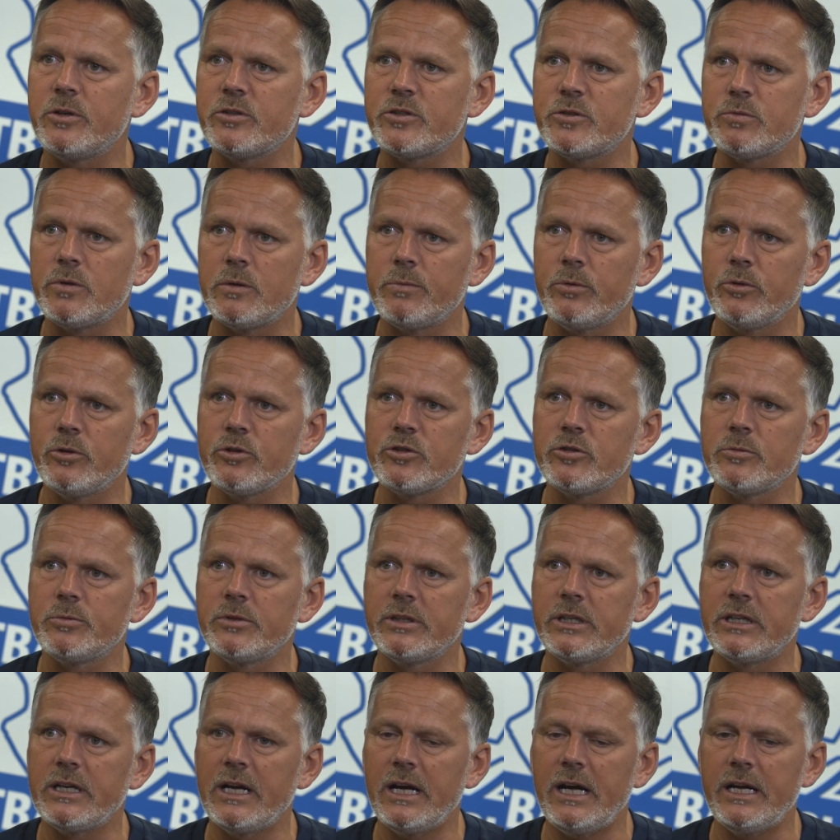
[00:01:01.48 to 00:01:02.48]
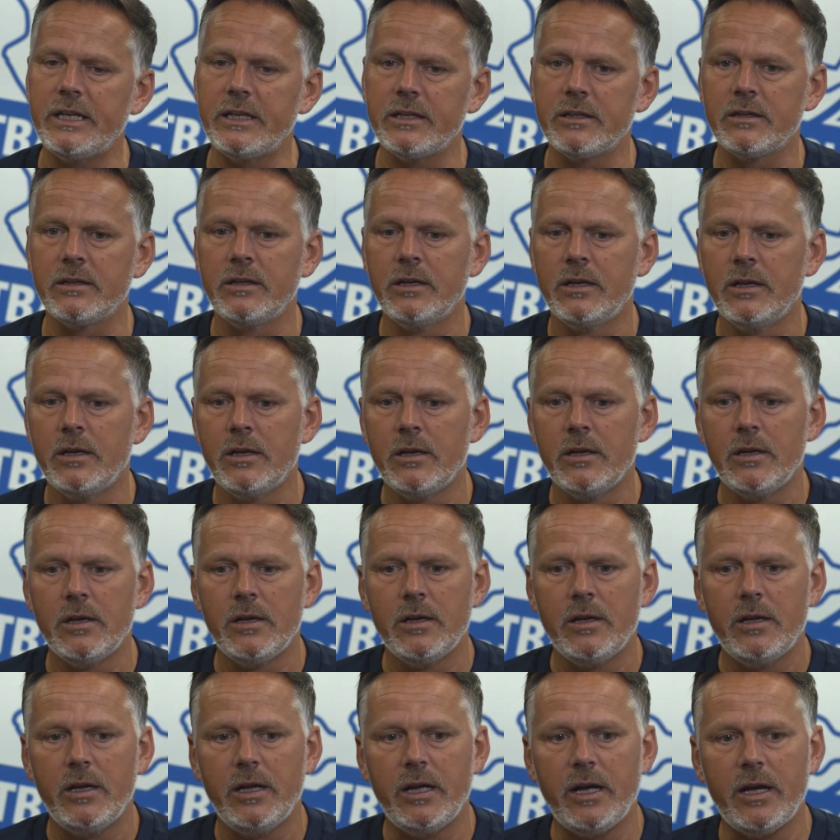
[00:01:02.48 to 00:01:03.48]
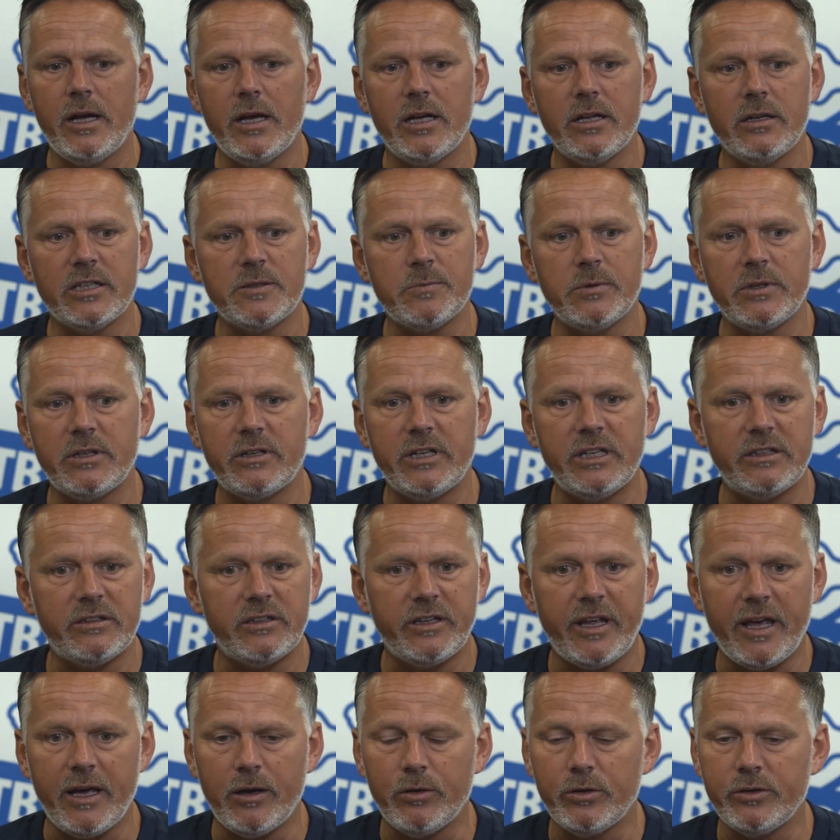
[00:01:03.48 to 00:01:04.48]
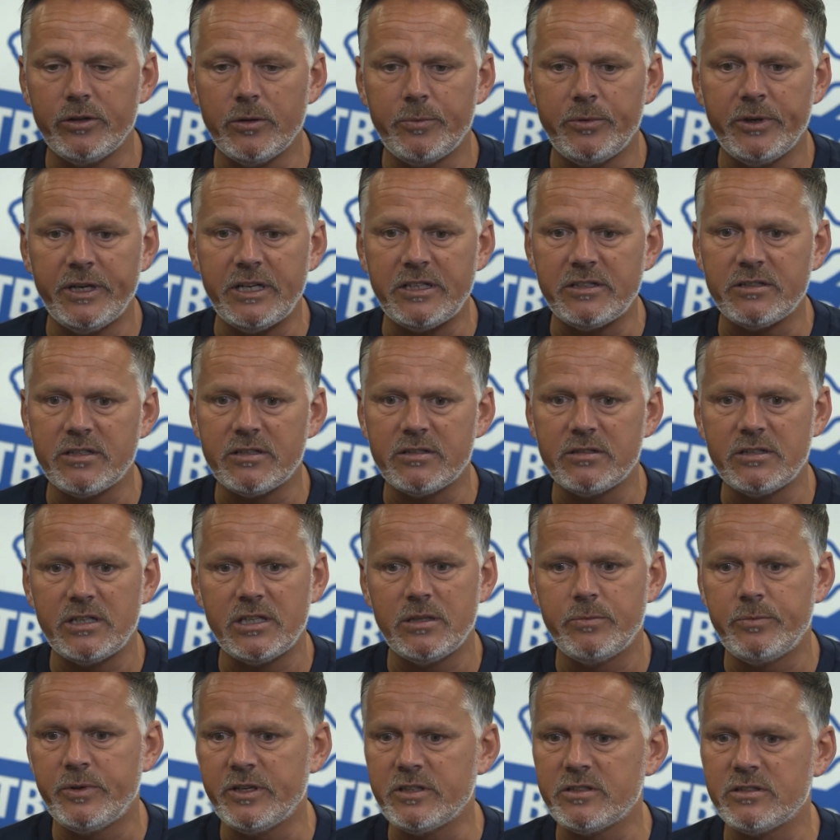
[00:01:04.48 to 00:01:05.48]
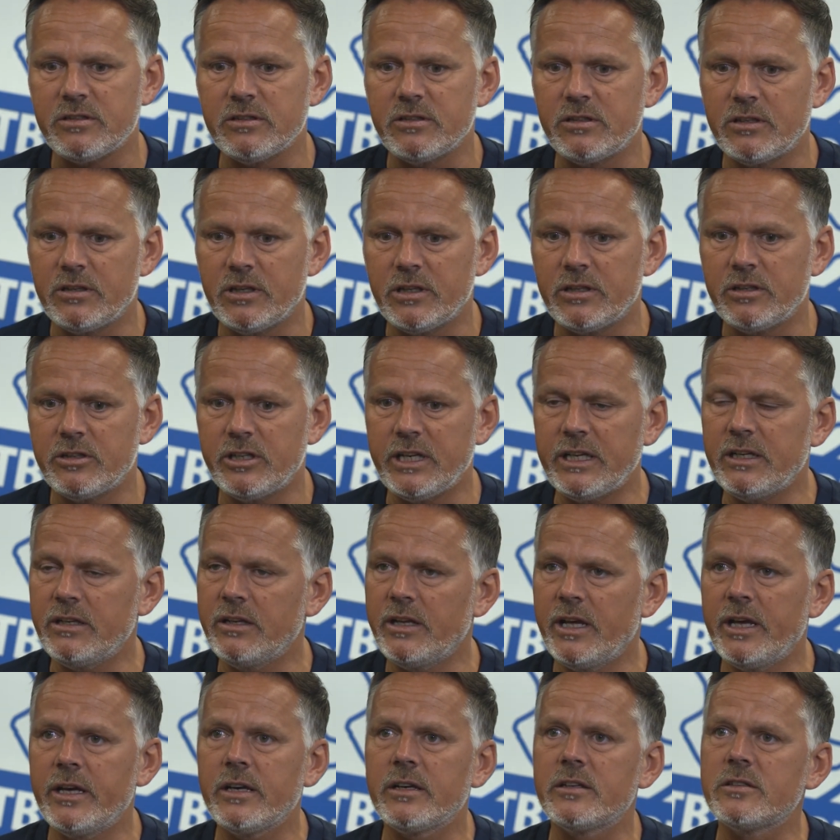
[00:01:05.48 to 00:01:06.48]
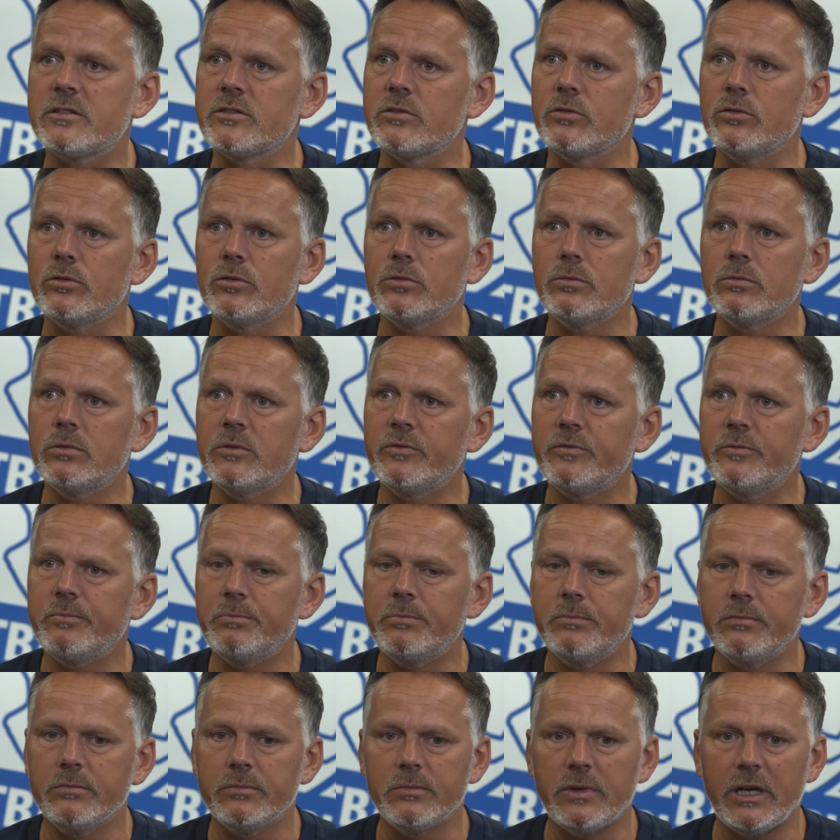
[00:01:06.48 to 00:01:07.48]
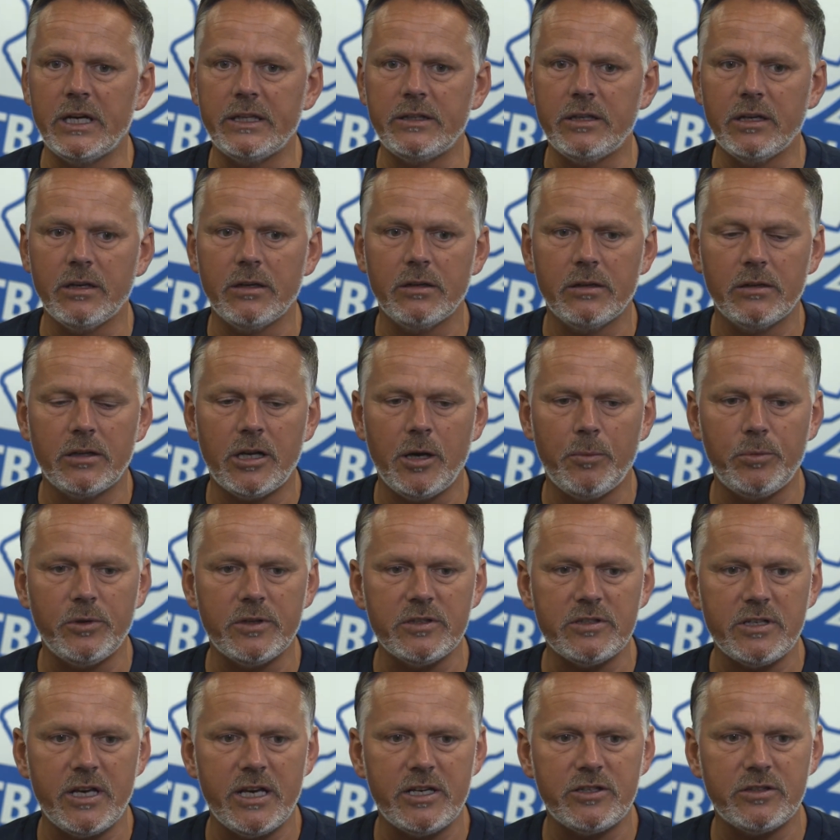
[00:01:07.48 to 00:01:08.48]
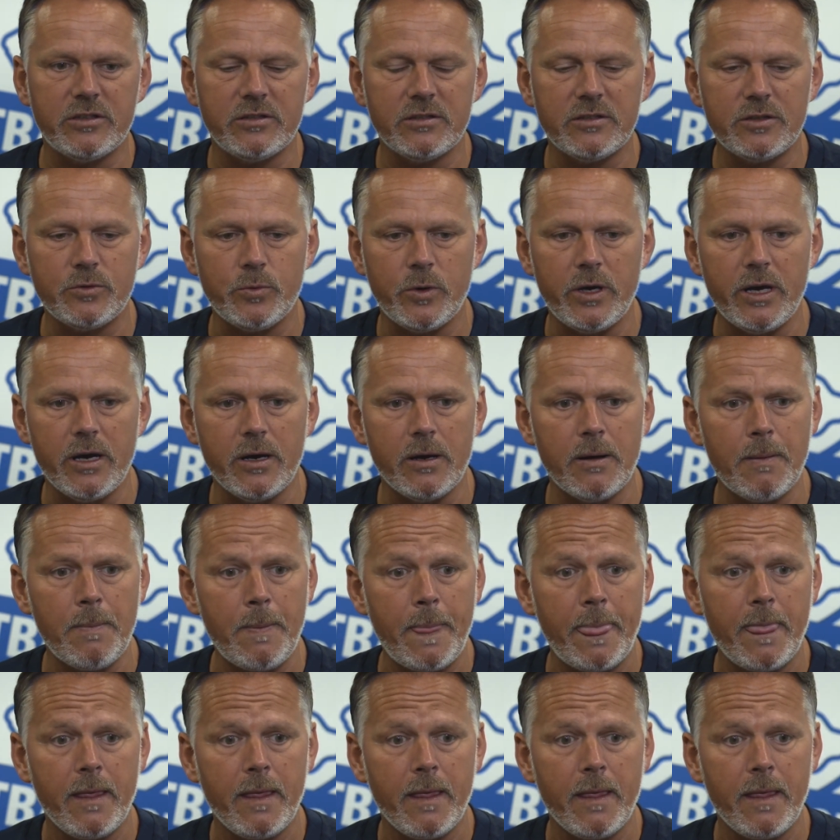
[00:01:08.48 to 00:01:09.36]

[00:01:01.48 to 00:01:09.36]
much as we possibly can, and it's been great to get out on the pitch. I say the pitch is in great nick, so we've had a couple of sessions where